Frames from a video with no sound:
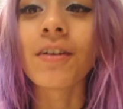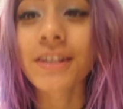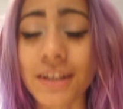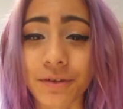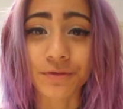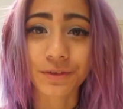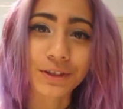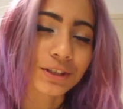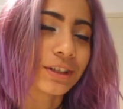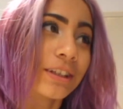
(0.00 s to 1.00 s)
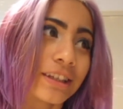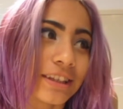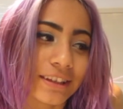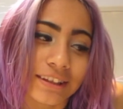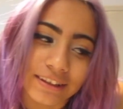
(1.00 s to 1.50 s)
Also, for
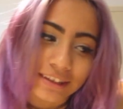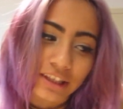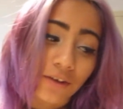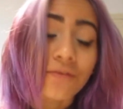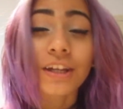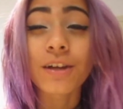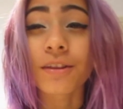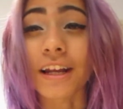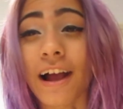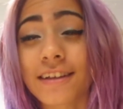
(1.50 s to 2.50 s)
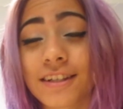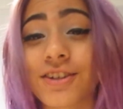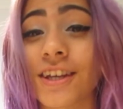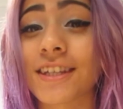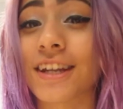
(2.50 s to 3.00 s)
the video that I
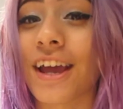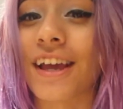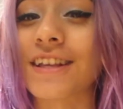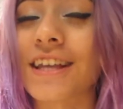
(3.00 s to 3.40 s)
suggest today,